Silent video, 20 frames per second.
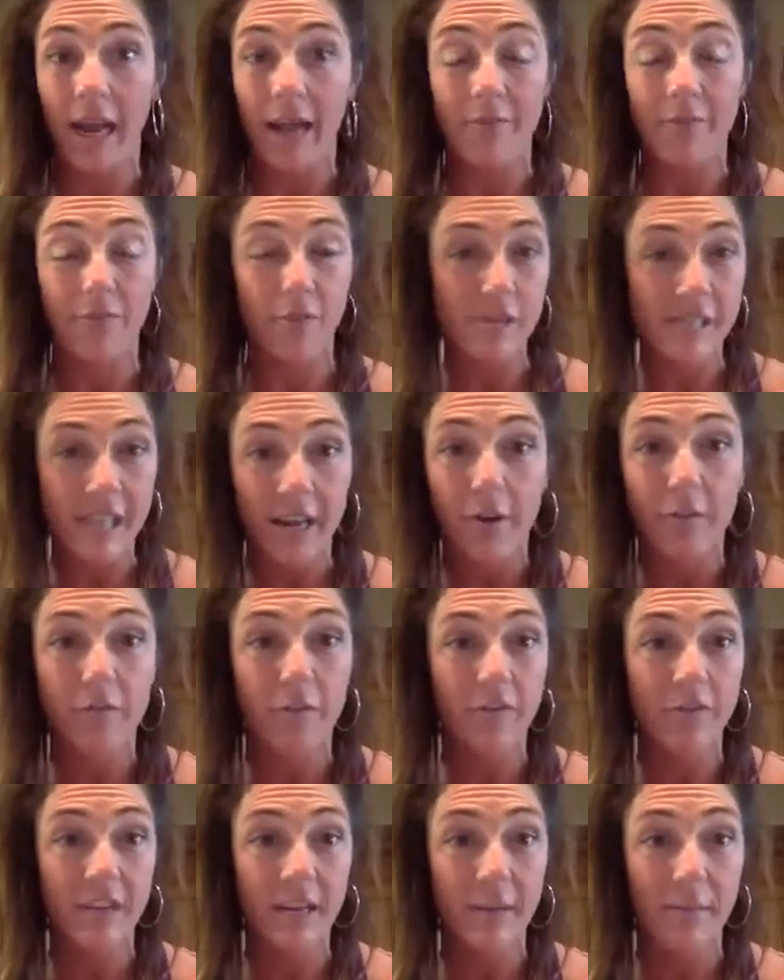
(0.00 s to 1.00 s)
And for 10 or
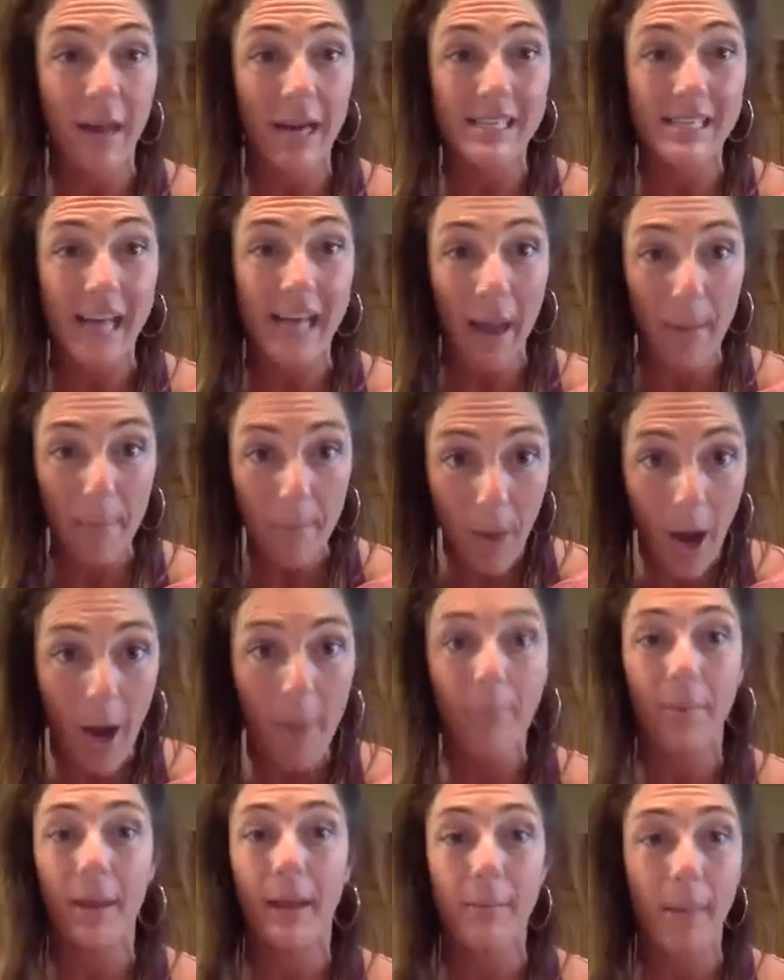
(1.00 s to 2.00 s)
15 minutes, I'm
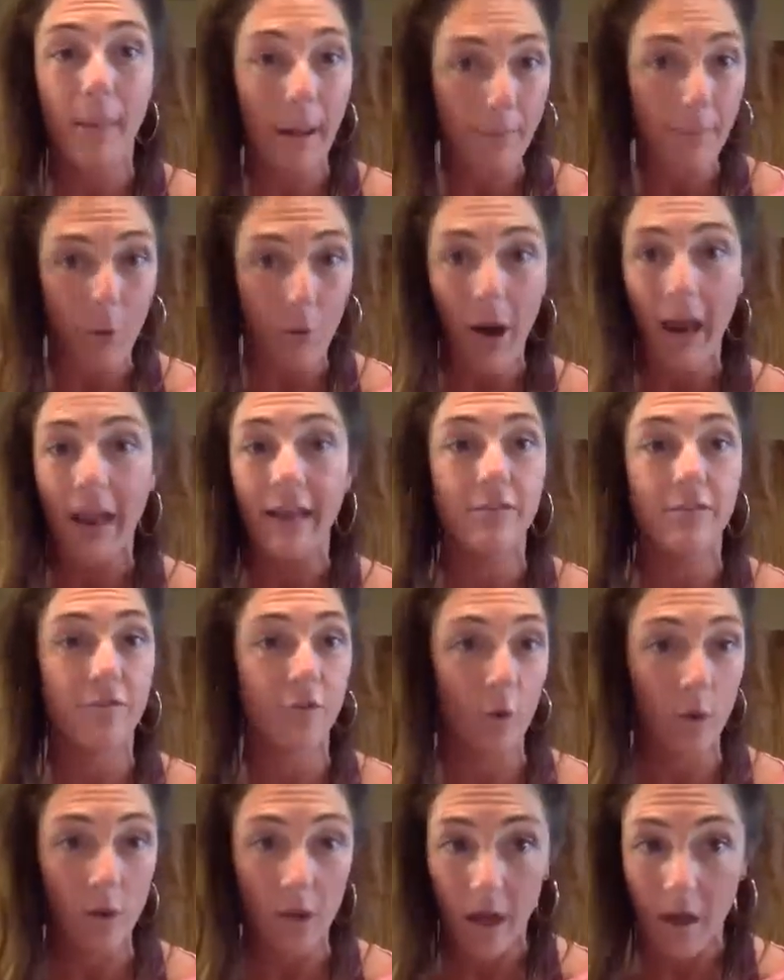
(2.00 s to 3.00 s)
pumping my brain
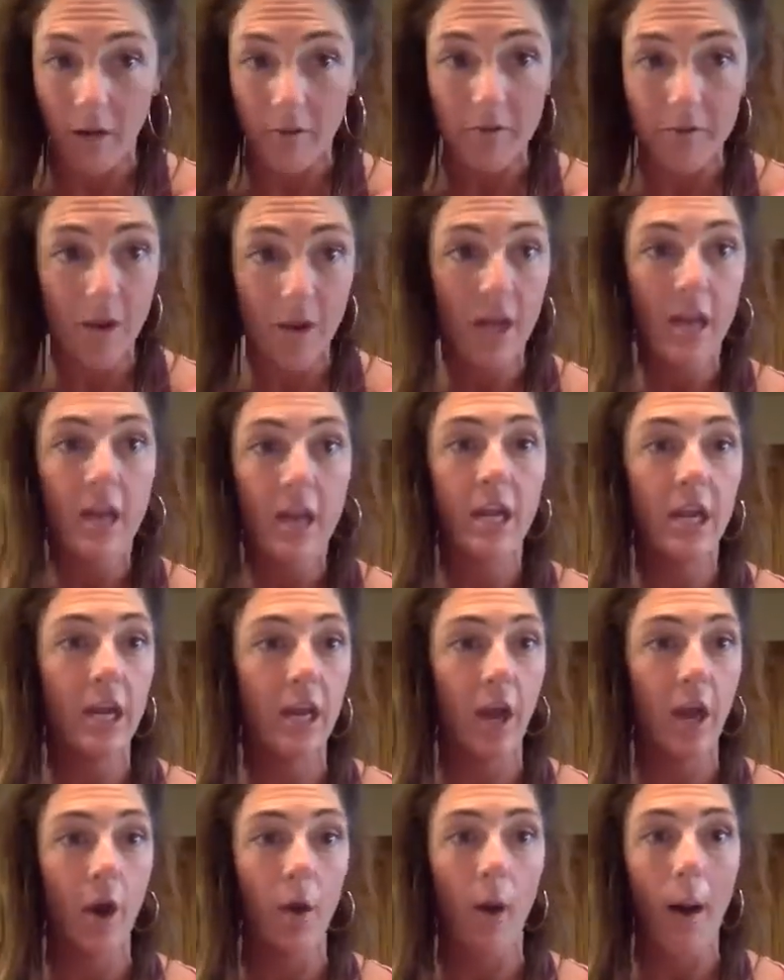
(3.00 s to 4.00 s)
full of,
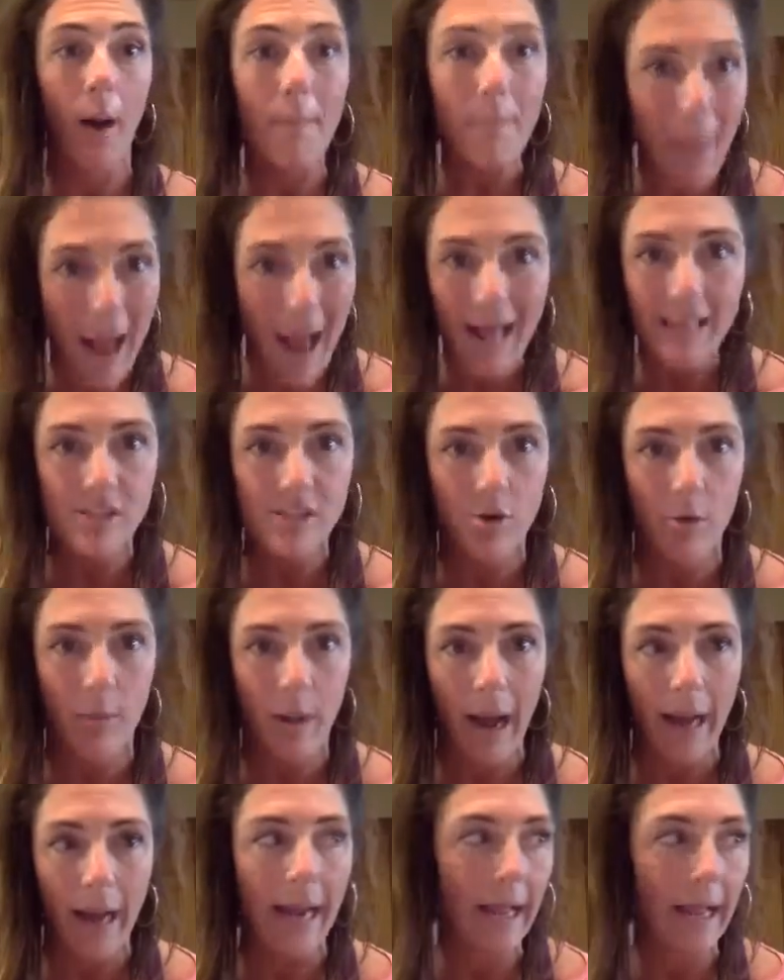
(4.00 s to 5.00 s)
a
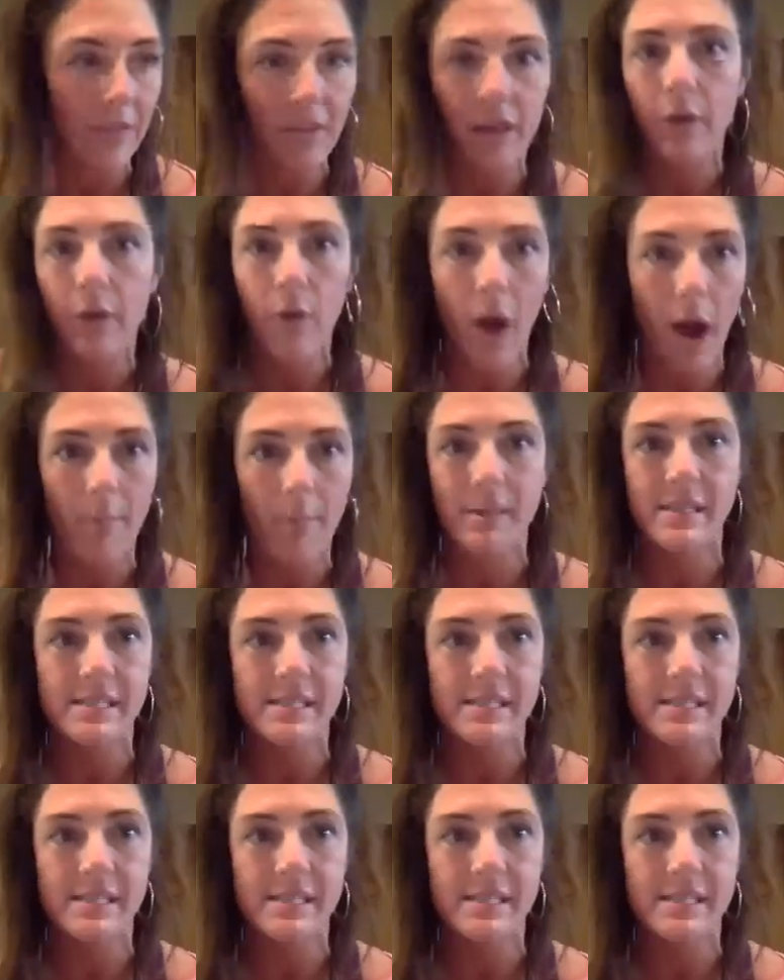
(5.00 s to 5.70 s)
mastermind, Anthony Robbins,